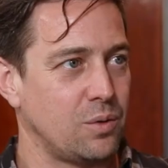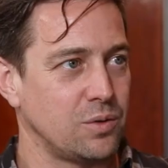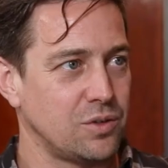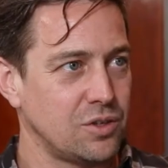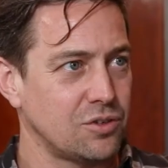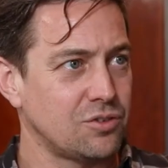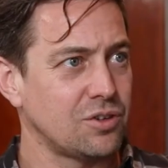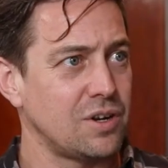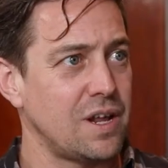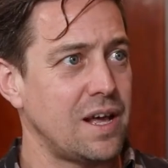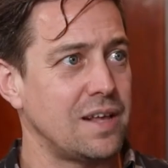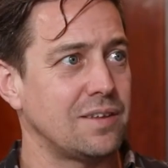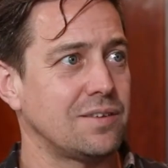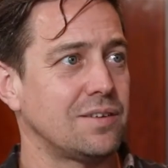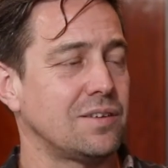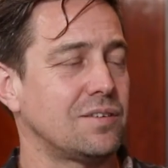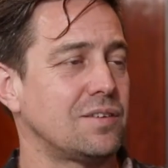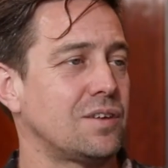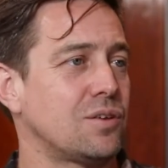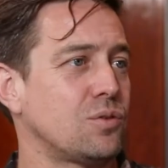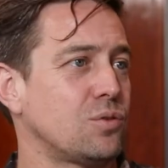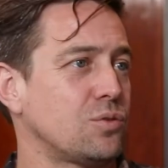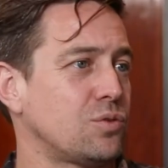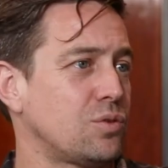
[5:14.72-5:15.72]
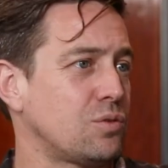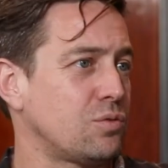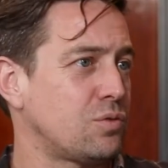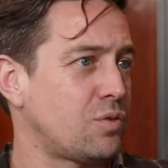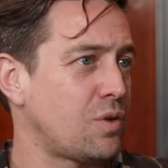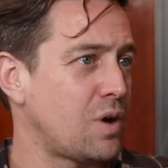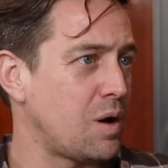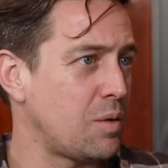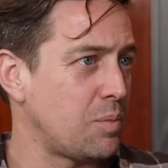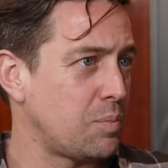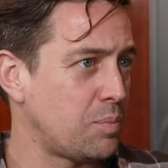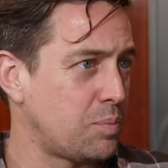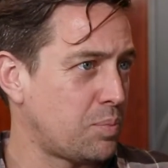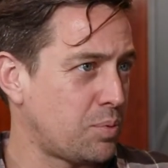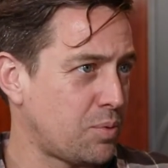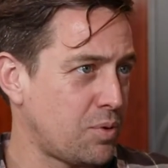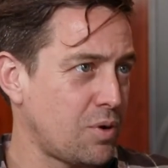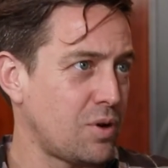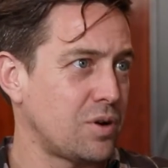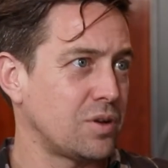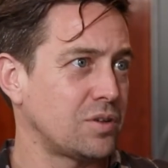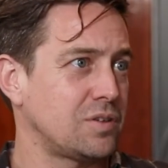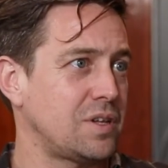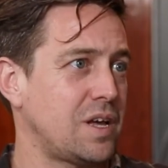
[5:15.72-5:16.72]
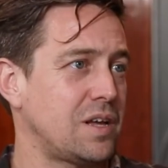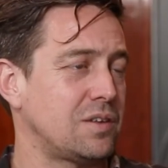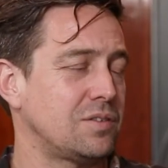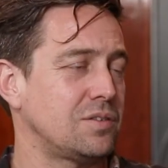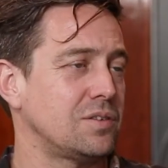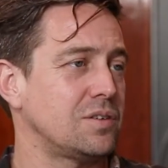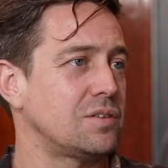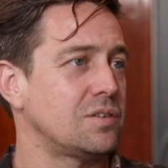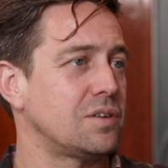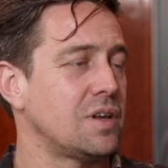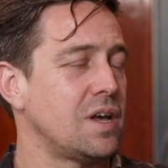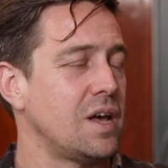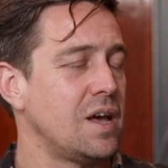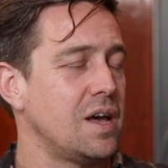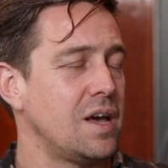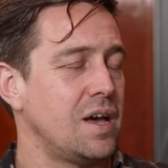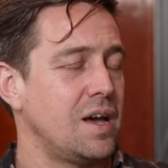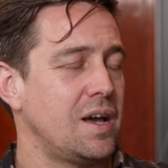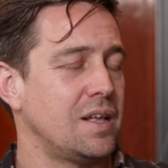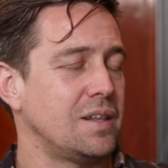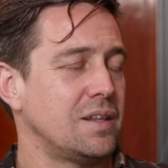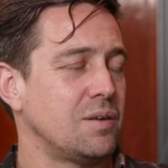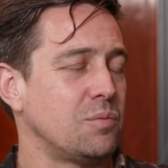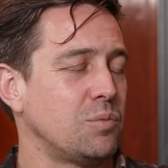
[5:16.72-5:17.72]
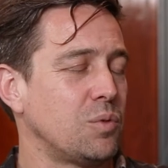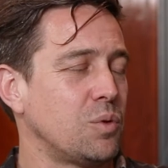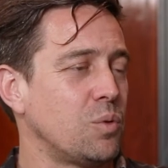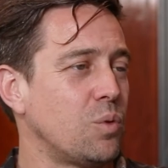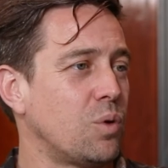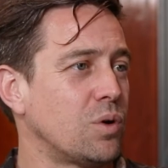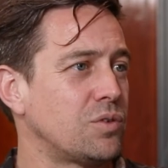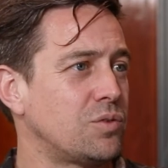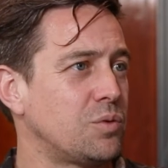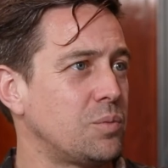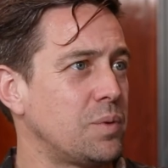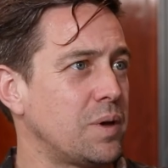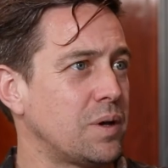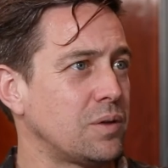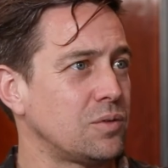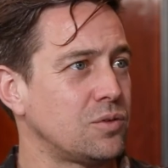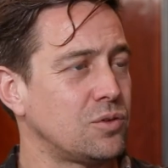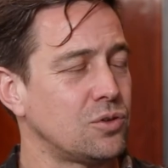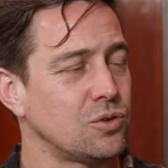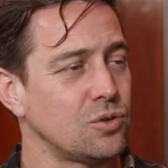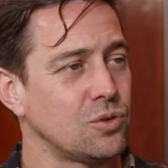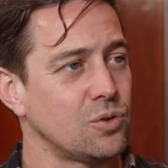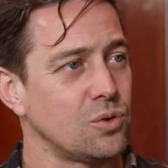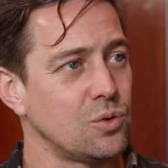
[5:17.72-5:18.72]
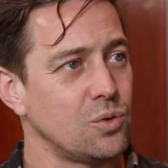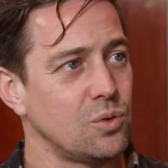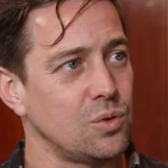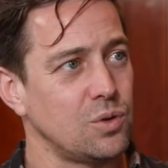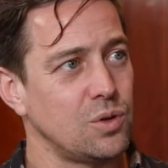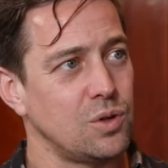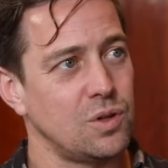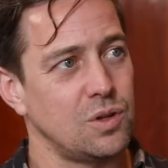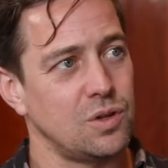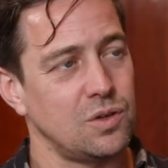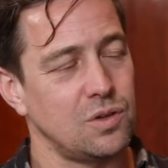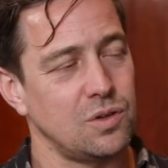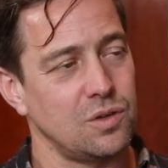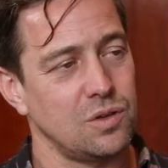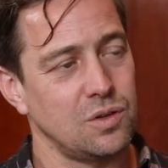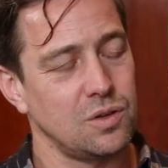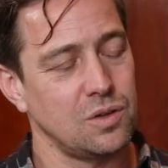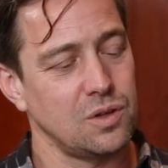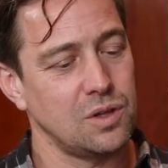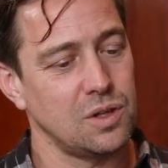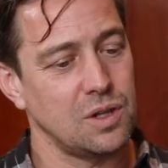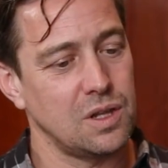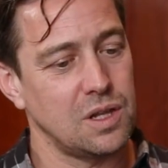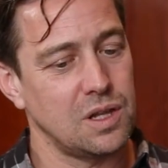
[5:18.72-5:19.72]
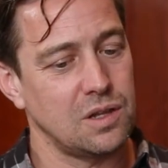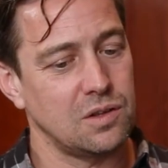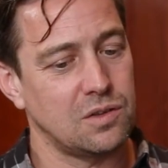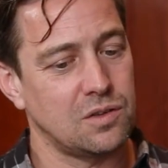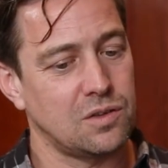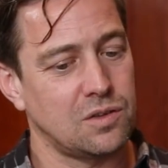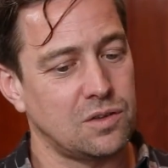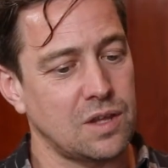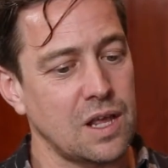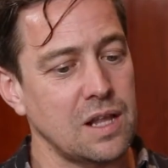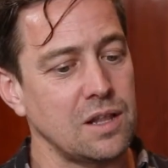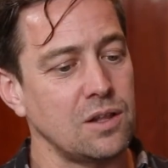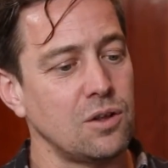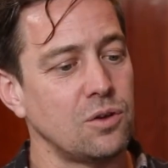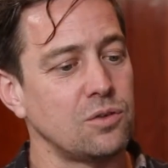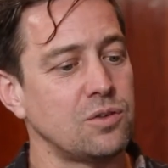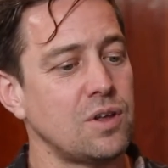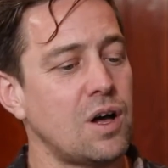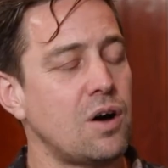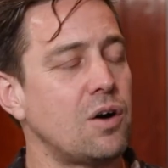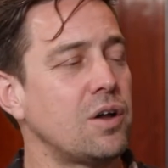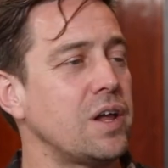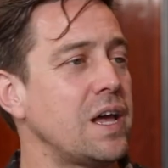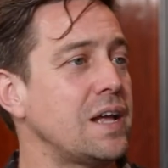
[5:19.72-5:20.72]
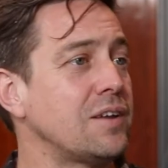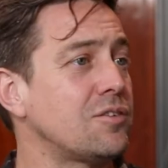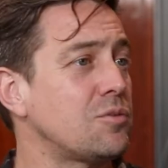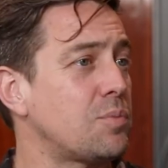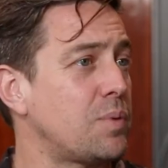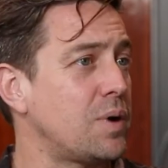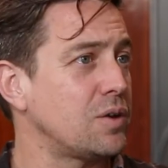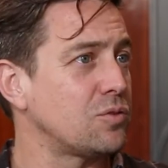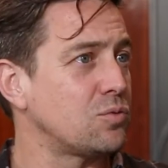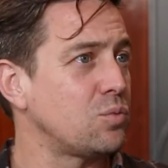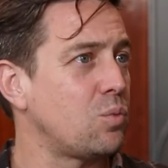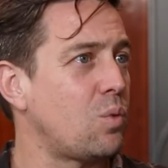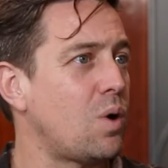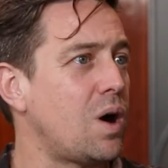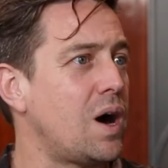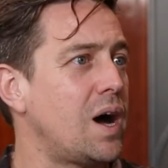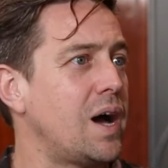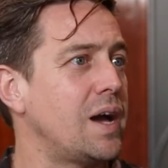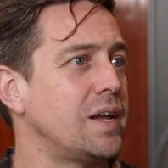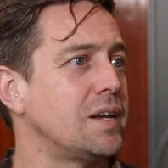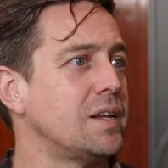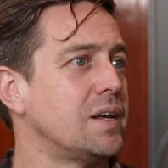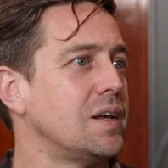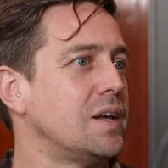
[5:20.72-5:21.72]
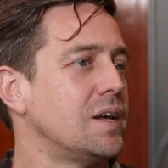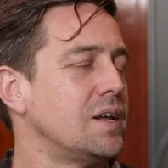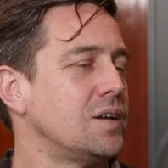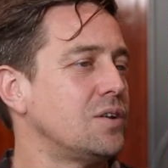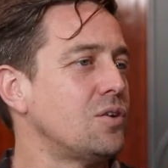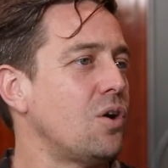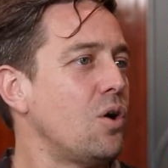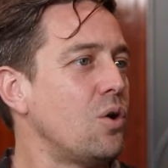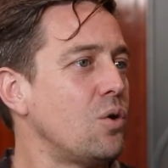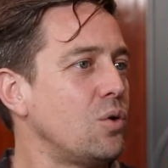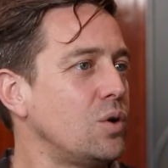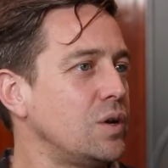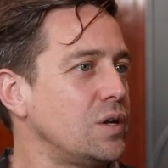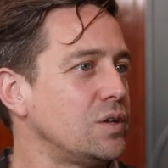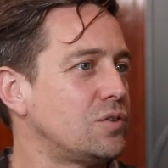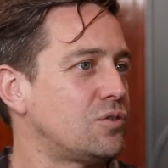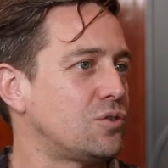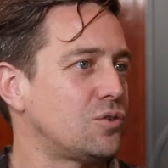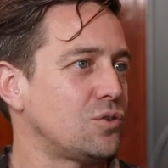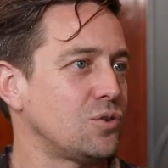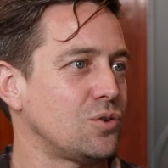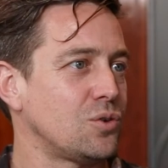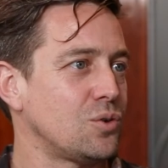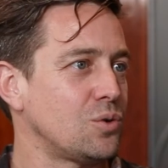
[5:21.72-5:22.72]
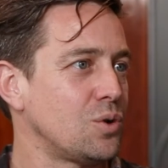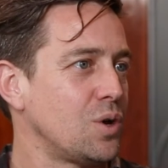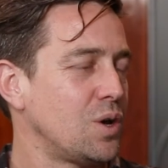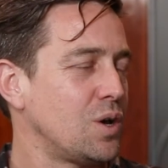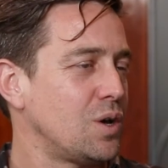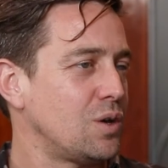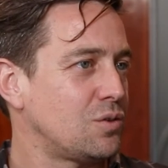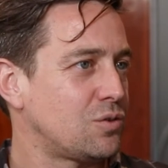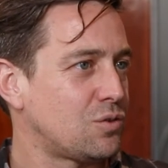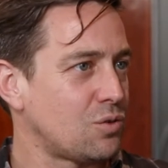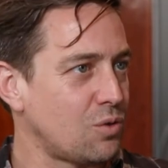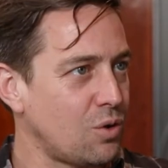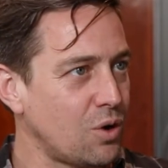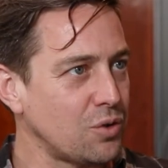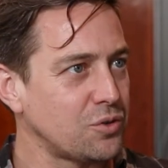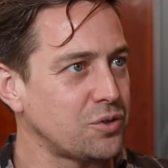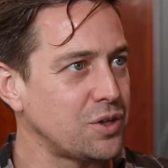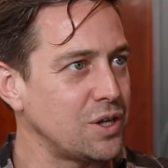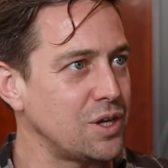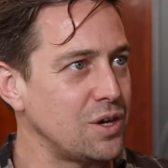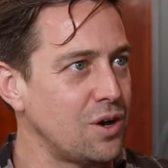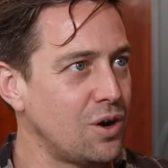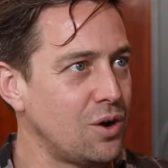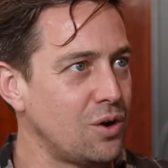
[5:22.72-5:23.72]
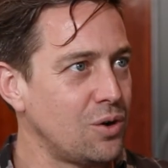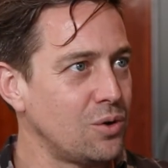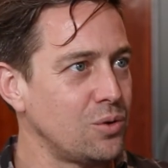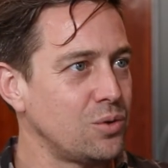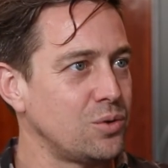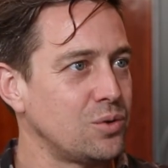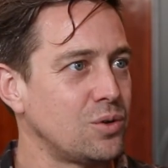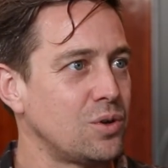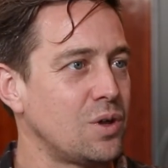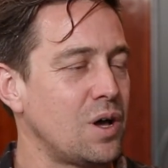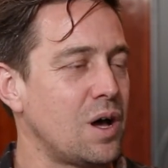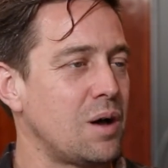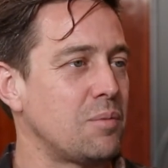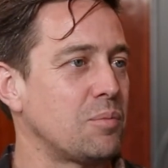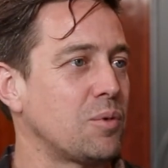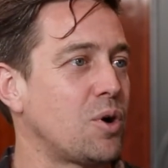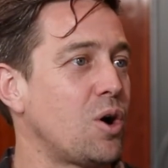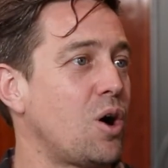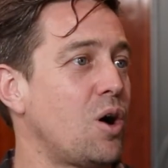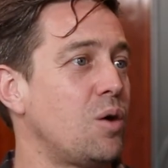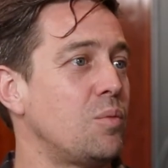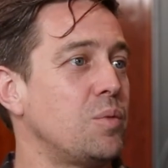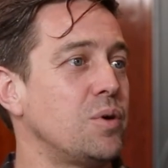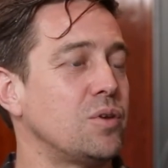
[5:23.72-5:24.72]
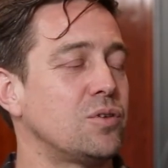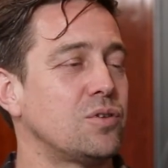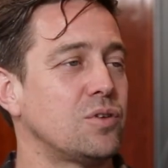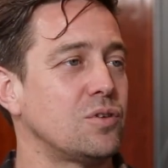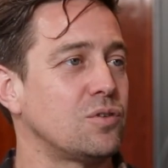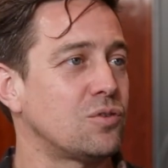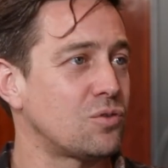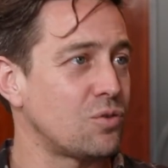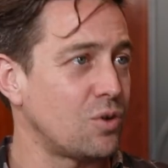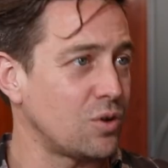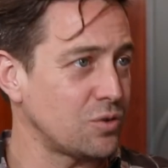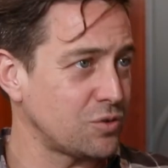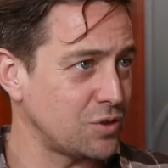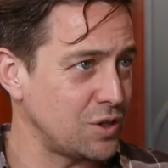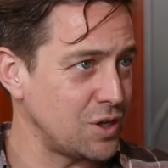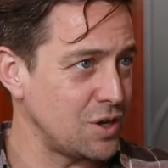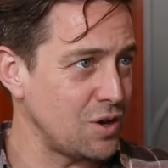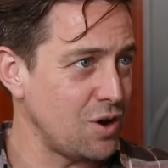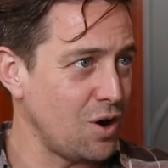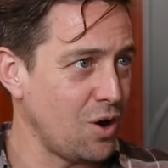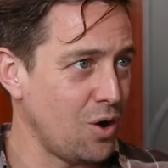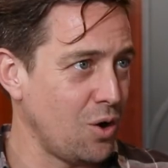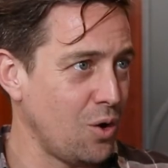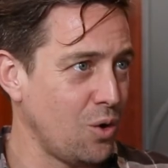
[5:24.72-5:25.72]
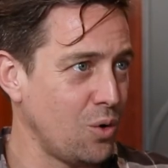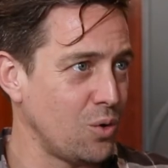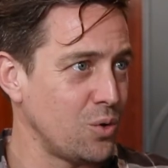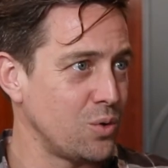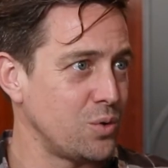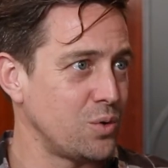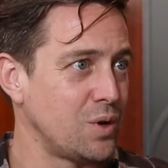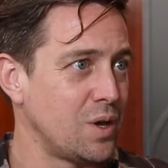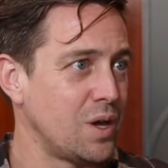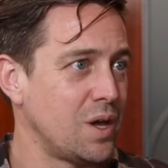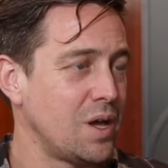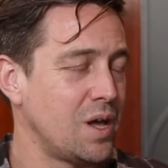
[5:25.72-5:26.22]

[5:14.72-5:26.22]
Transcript: digital assets and also for our product assets. And then we want to be able to send those out enterprise-wide, not only to Swarovski-owned commerce and Swarovski-owned